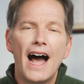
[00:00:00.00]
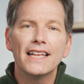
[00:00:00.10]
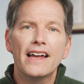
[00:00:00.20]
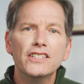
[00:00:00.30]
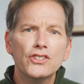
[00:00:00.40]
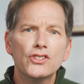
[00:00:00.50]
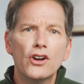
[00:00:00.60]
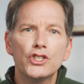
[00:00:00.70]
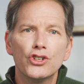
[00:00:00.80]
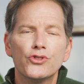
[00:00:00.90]
I like to
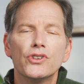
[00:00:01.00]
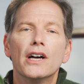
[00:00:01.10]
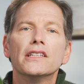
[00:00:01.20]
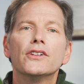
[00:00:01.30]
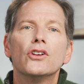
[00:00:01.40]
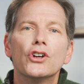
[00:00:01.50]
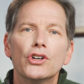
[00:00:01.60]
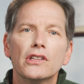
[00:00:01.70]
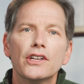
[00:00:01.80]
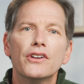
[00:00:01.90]
start children a little
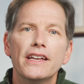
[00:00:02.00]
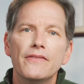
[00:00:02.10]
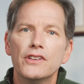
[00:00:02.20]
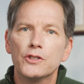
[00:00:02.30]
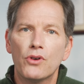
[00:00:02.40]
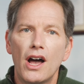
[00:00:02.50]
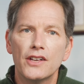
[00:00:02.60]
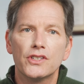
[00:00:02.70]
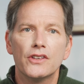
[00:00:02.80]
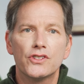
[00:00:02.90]
earlier in this
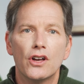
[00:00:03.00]
process,